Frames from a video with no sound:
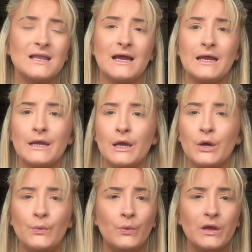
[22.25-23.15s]
like
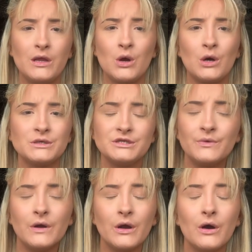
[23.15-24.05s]
a week or
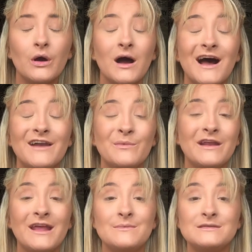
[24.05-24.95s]
two ago, and when
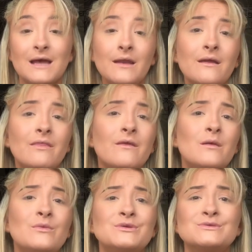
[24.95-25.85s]
it came to editing
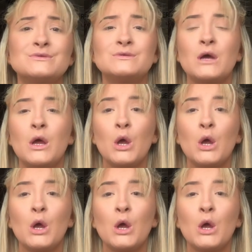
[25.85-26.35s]
them, they just